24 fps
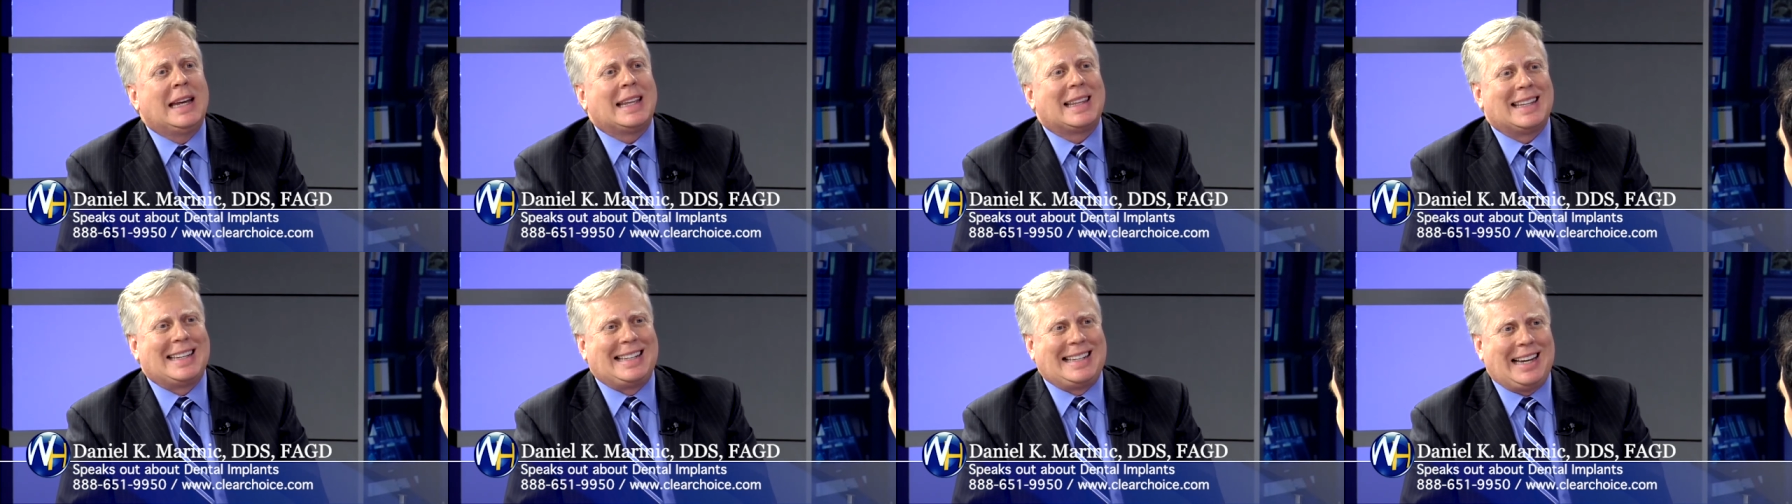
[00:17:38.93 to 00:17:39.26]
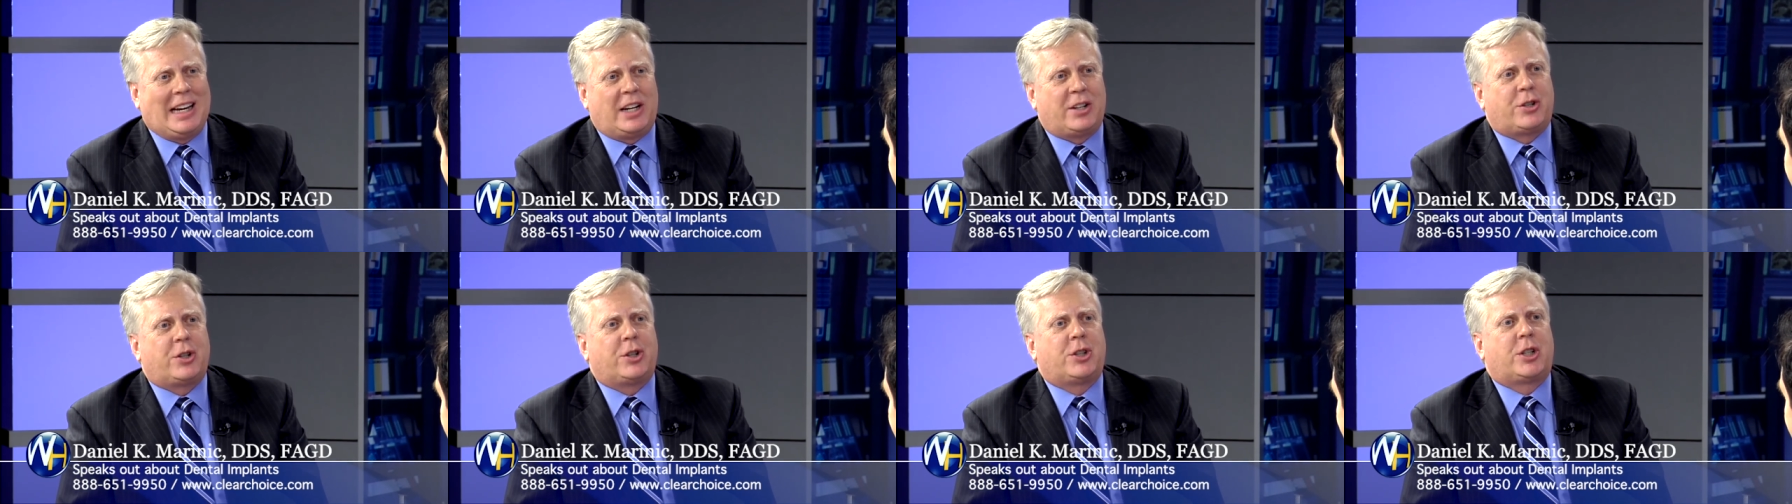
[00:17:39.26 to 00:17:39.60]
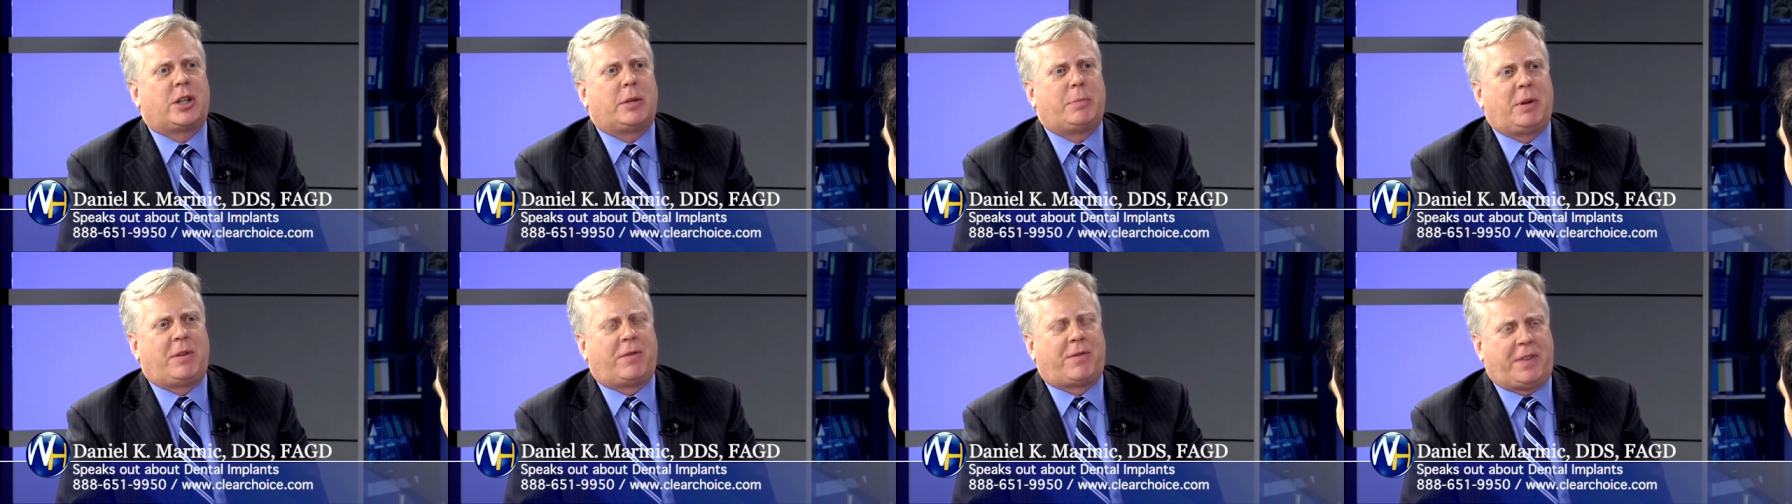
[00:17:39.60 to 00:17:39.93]
the denture
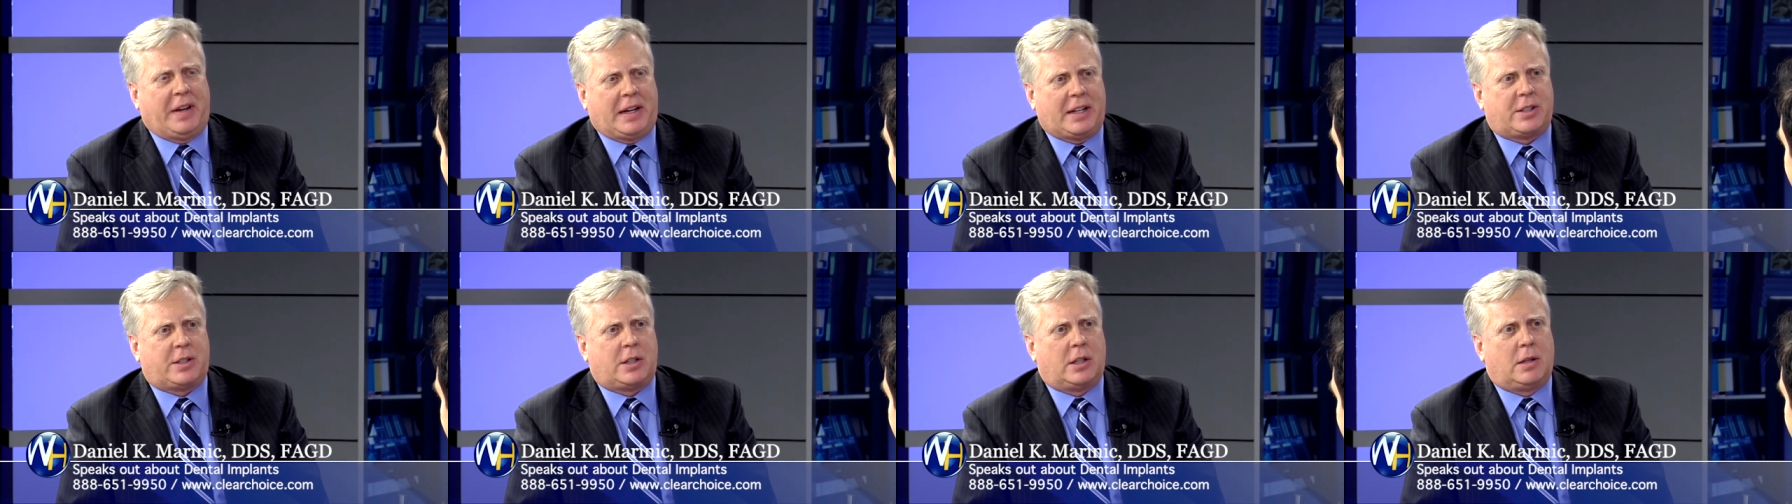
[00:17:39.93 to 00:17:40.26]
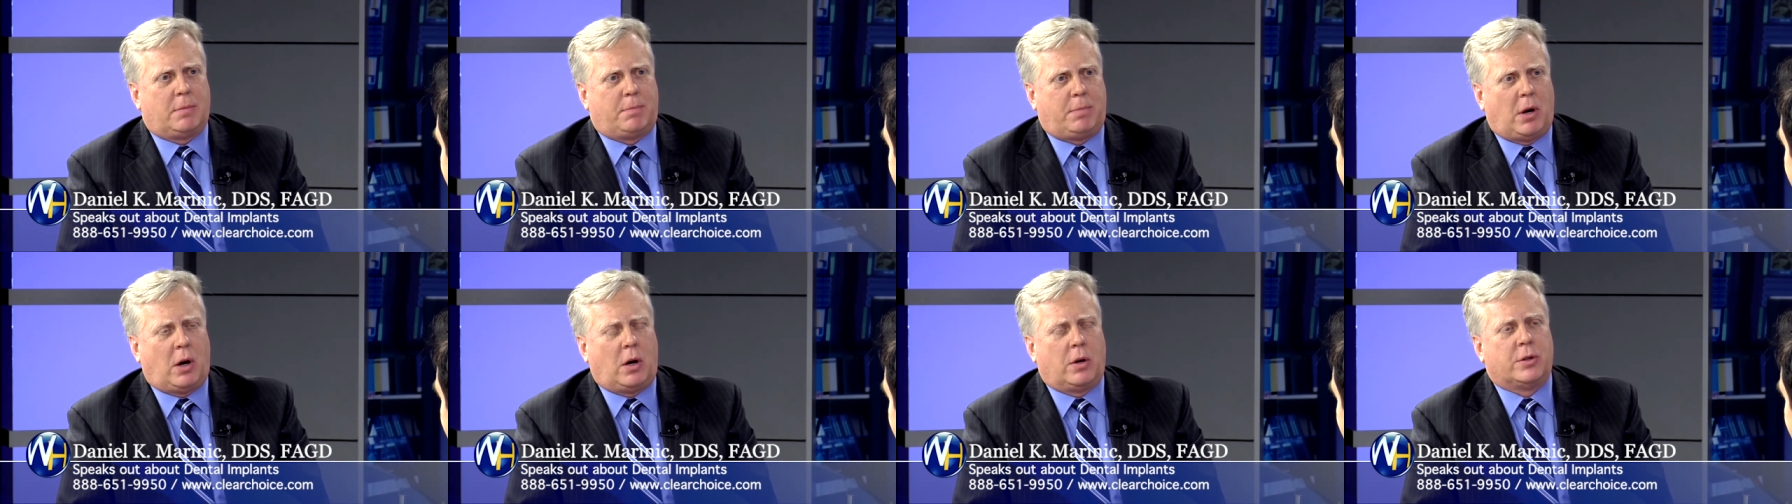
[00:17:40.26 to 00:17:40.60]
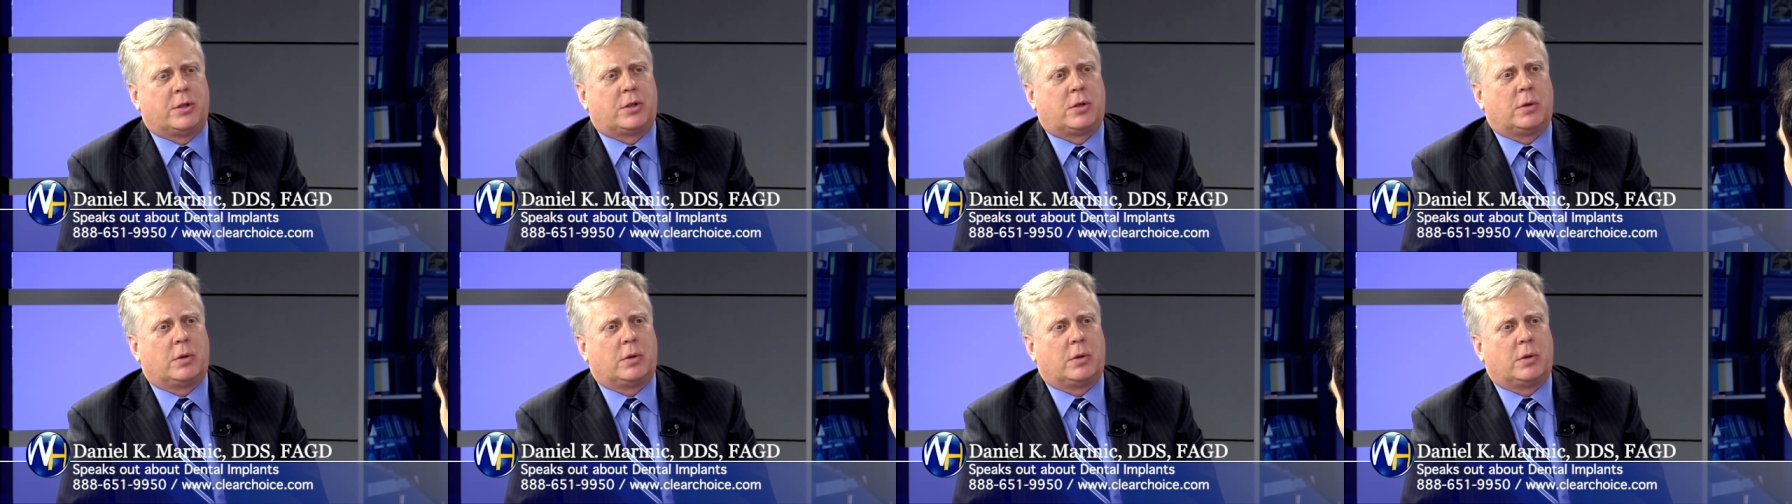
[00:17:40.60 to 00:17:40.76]
should be fixed to the bone.